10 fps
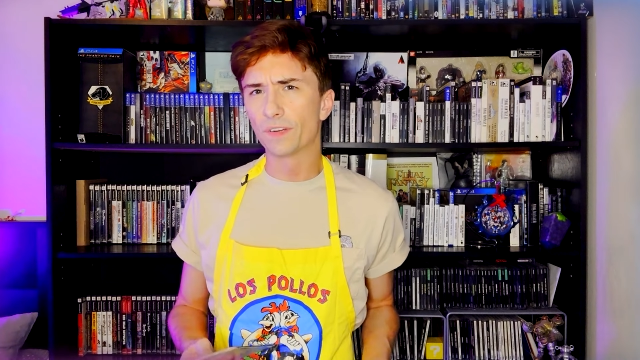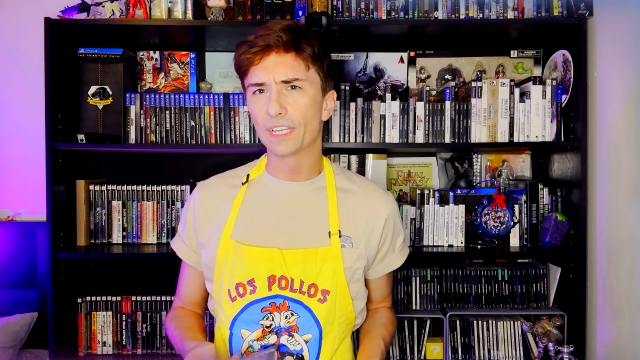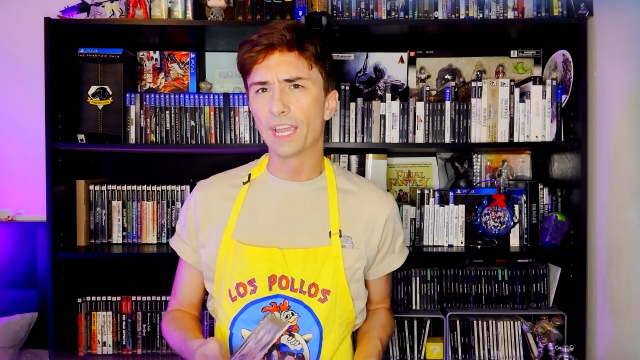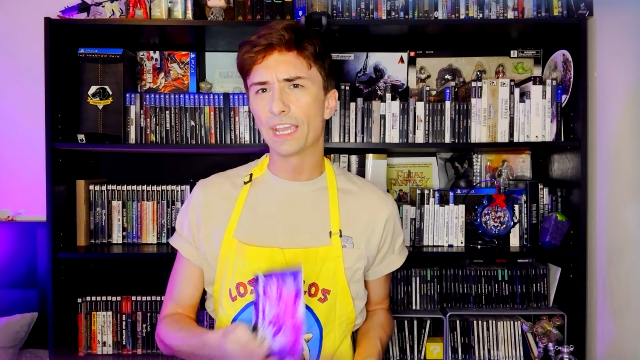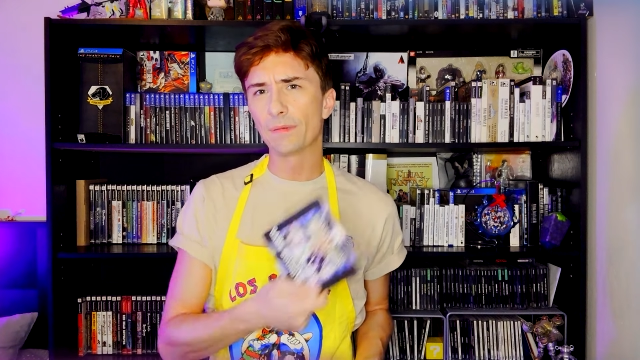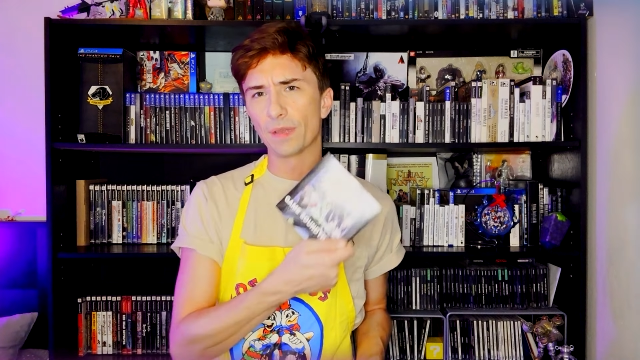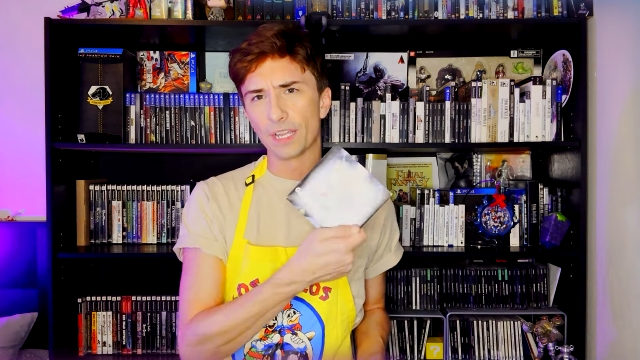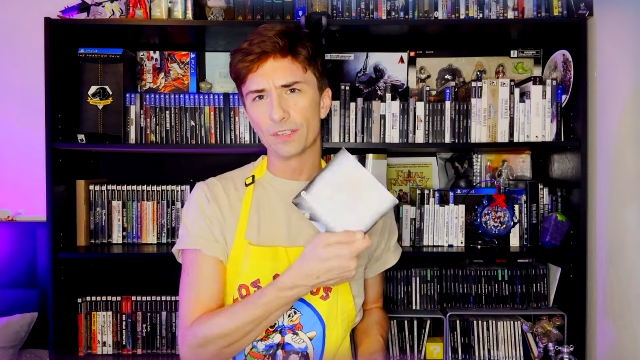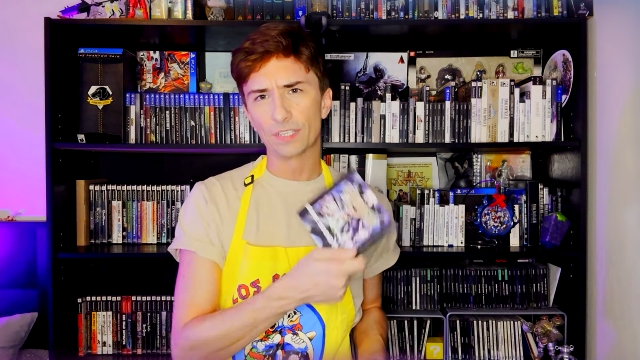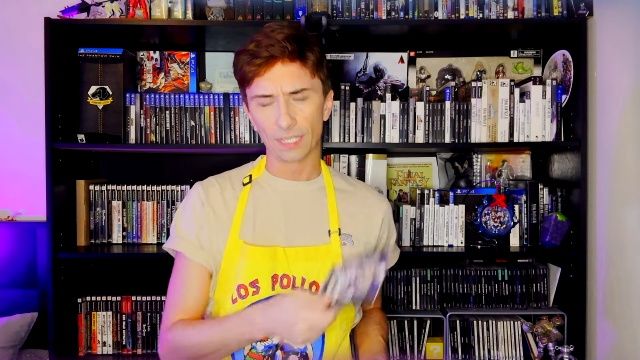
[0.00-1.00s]
a game
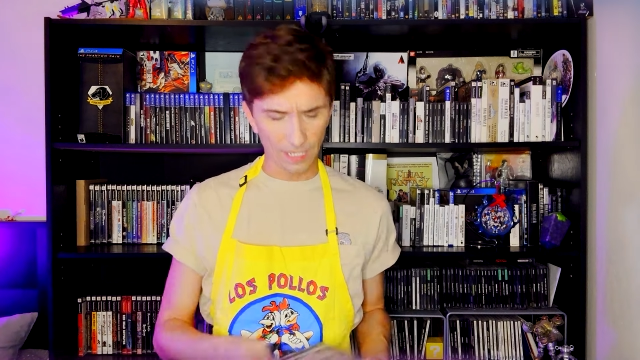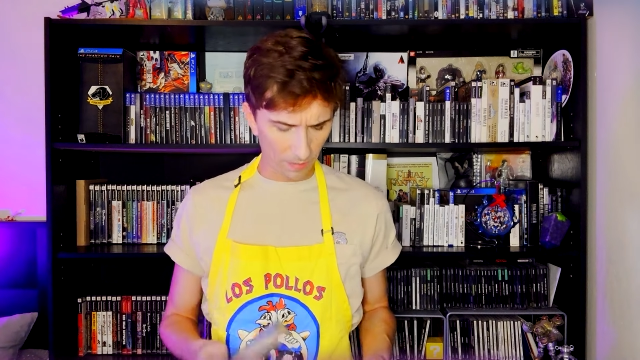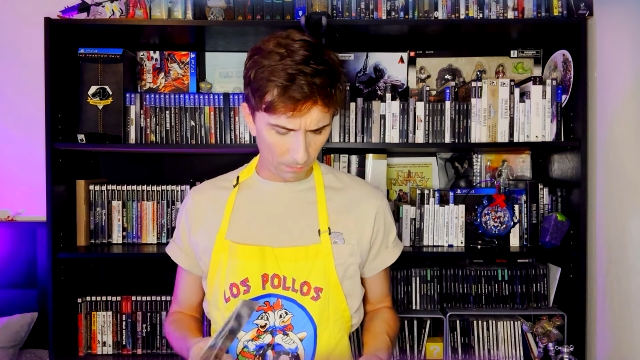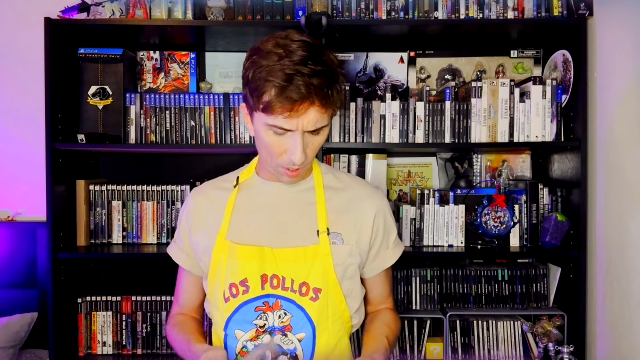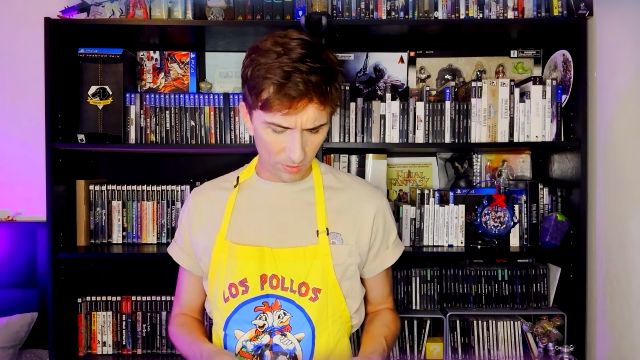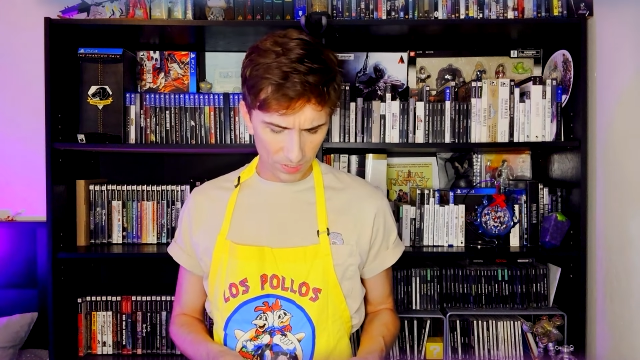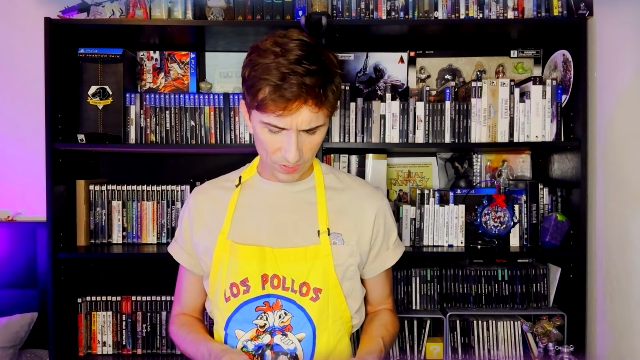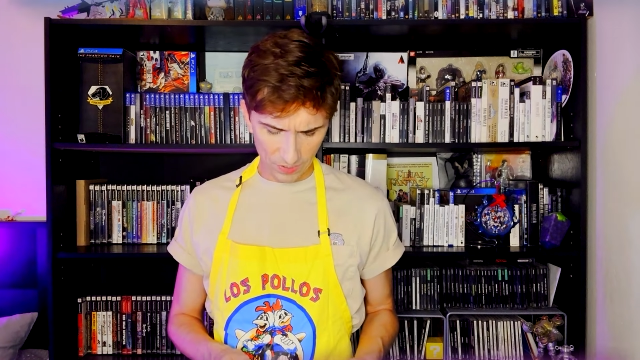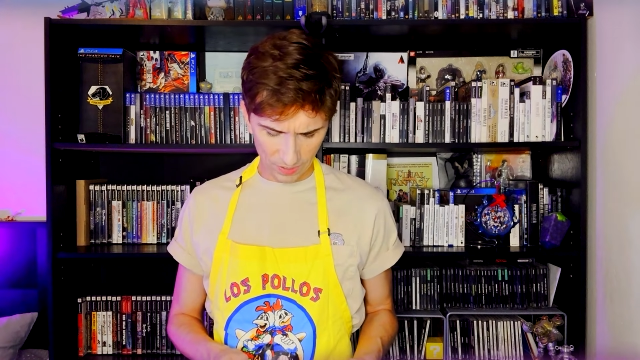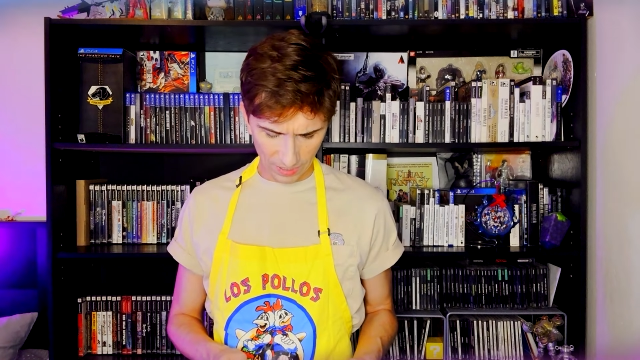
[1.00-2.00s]
and you'd get like a bonus